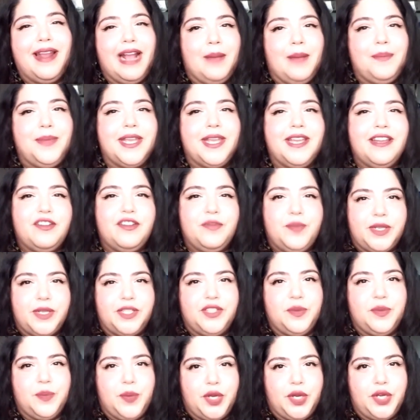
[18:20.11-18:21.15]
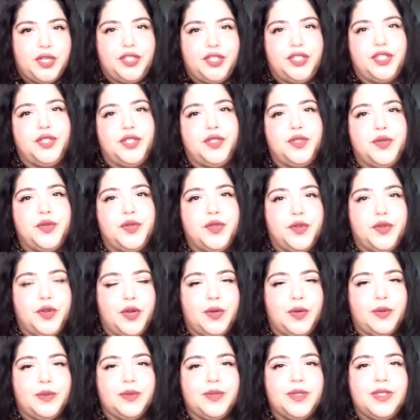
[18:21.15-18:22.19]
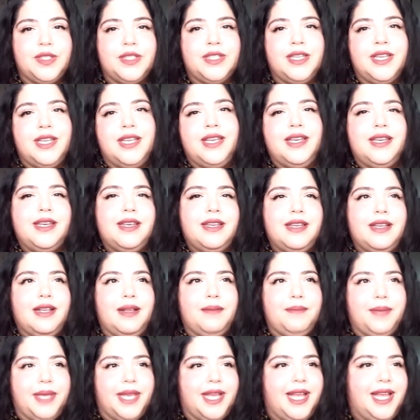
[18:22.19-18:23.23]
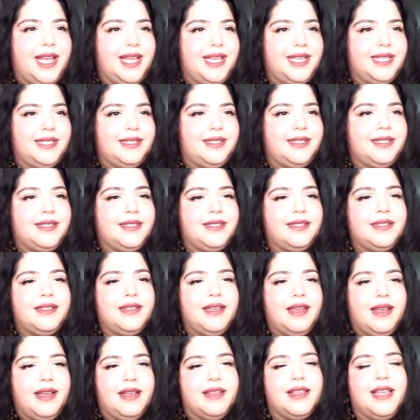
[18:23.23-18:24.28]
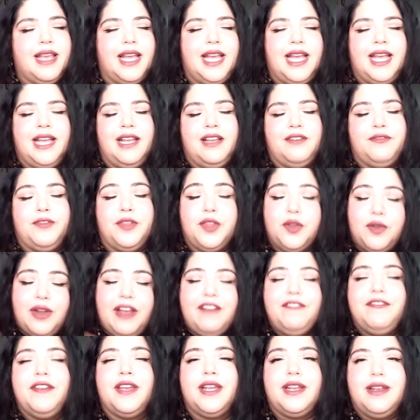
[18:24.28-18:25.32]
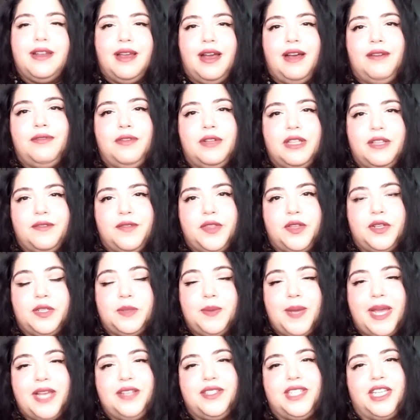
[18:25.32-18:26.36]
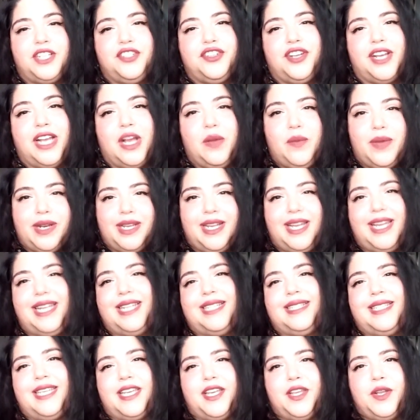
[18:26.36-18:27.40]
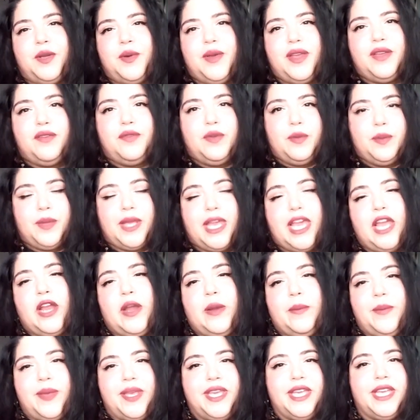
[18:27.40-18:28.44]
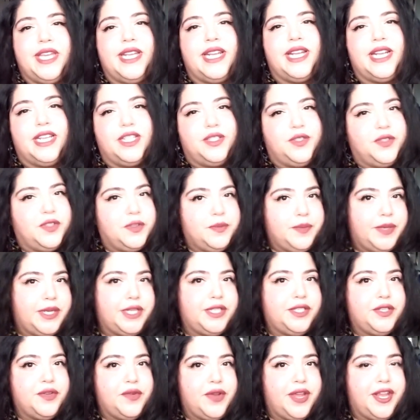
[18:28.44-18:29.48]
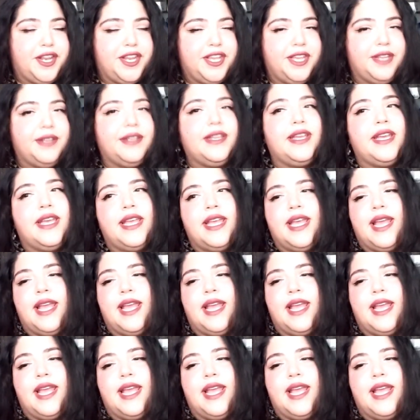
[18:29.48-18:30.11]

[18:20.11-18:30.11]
I'm thinking of Prince of Persia, The Two Thrones, because for the graphic novel, even though it's pie-centric, I want to kind of take it away from the Caribbean and into the Mediterranean.